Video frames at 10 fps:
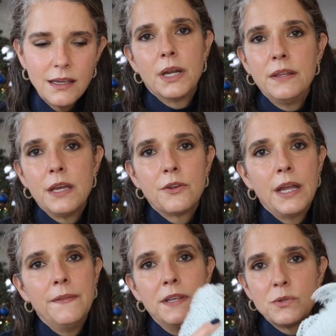But on the other
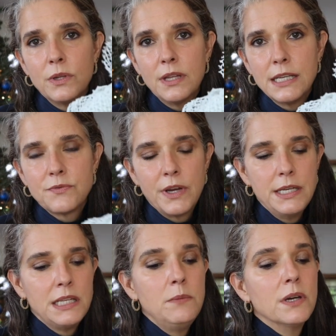hand, this one lasts for
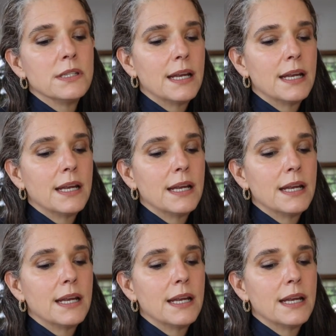18 months months.